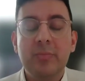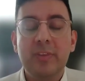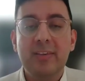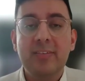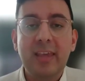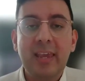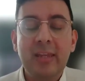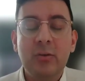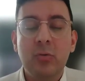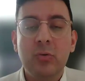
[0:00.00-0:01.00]
their
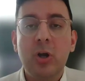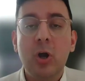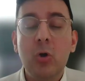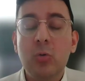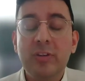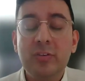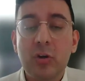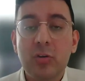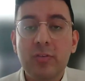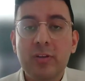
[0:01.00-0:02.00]
skin or cold
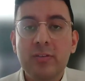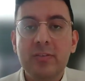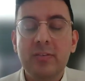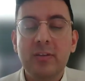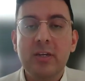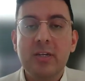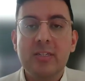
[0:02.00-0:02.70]
intolerance.